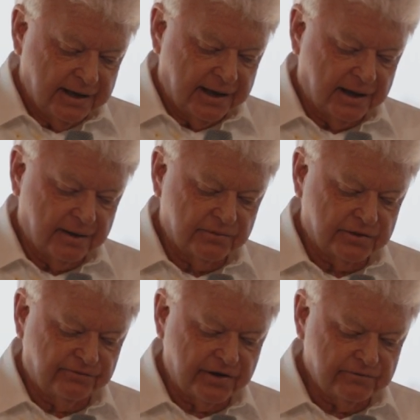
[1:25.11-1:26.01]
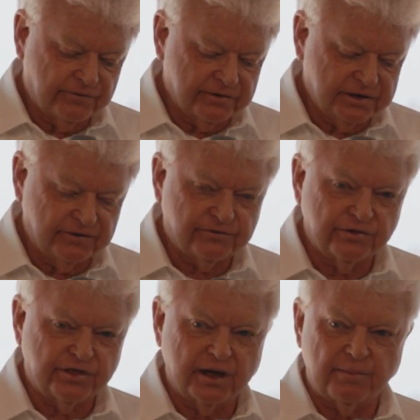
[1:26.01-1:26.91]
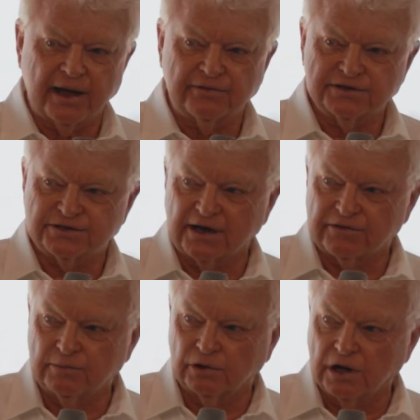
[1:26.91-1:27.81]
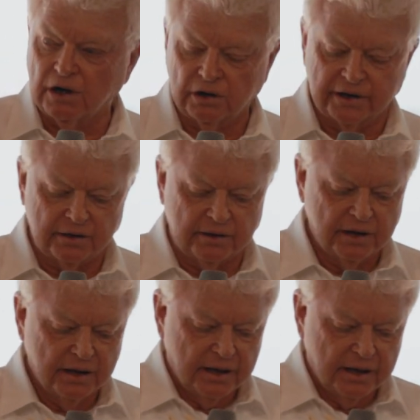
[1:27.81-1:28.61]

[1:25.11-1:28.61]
The very different thing about this southern Mongolian